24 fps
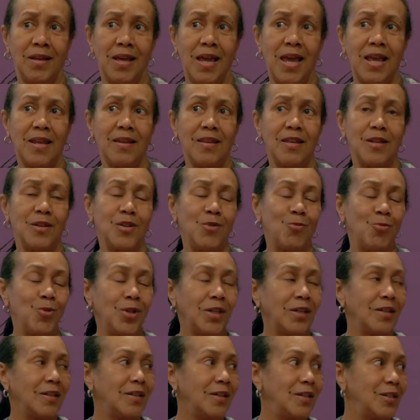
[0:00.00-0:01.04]
And then we
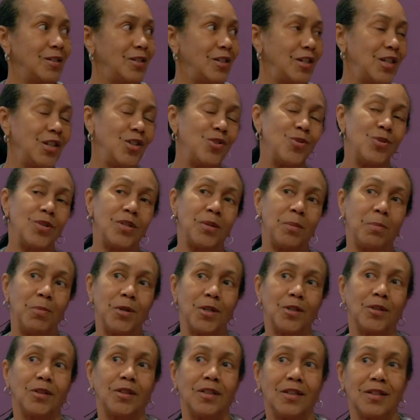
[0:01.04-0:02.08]
could continue to
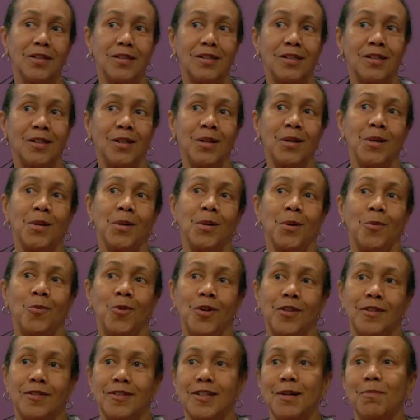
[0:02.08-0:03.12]
build this with
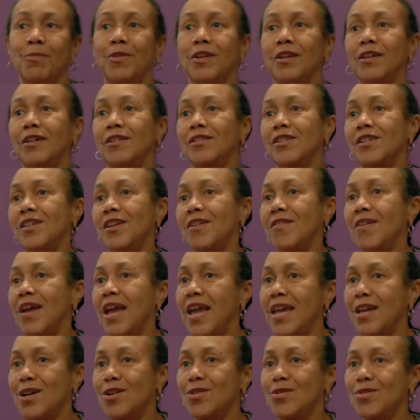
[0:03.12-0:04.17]
something under your
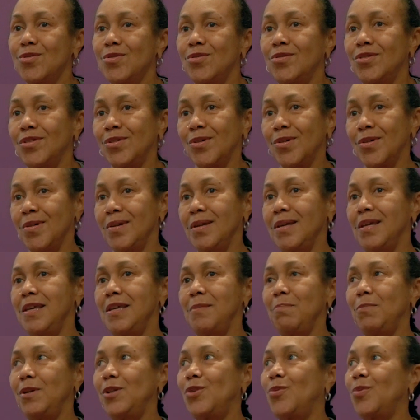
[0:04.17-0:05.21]
ankles or in
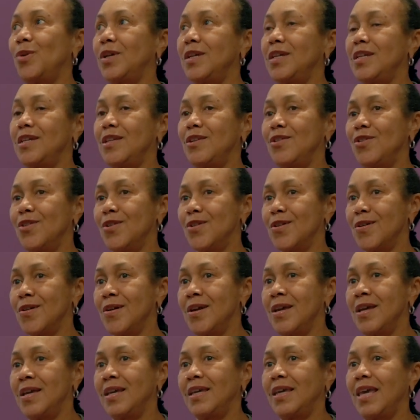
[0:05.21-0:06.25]
between your
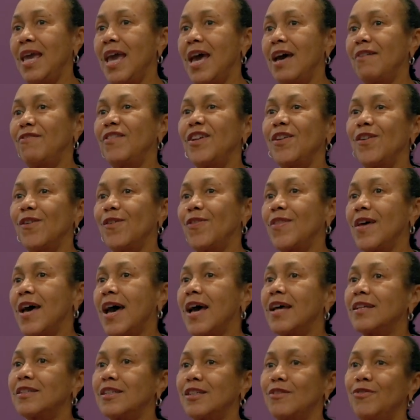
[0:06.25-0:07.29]
calf and your
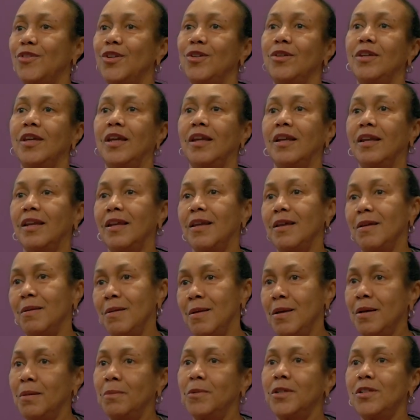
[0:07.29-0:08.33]
thighs if you needed it.
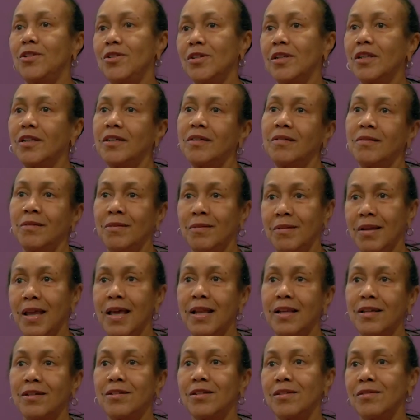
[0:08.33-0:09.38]
But you
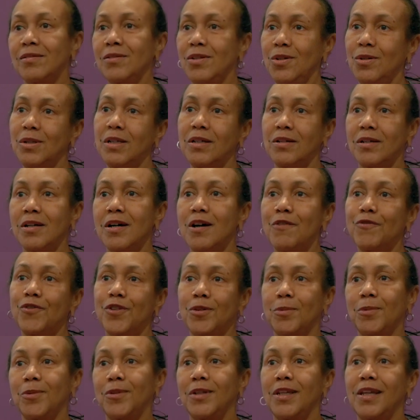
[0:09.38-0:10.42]
look
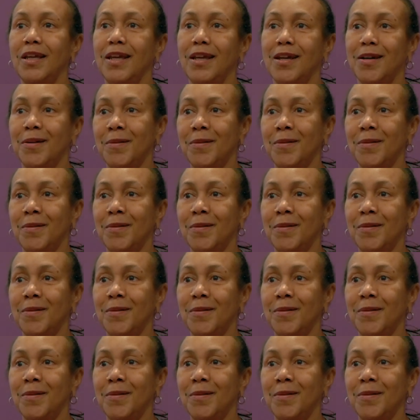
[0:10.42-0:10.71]
comfortable there.